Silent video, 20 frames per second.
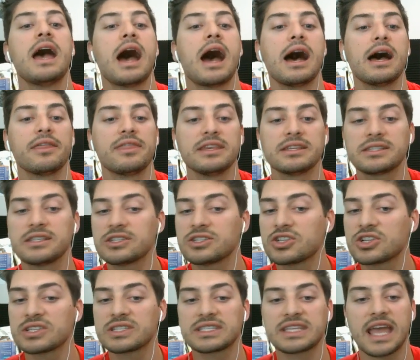Uh, this is
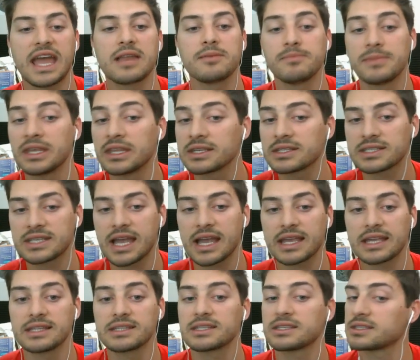just 10
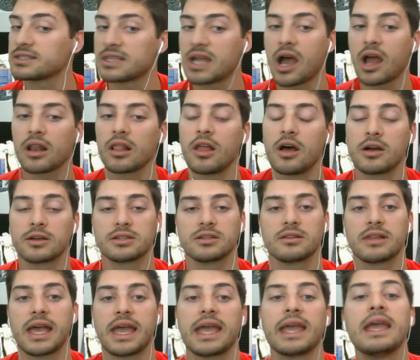milliseconds. It's not a long
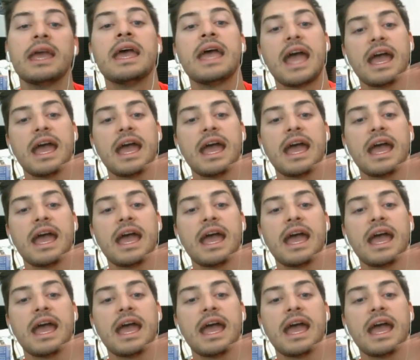delay.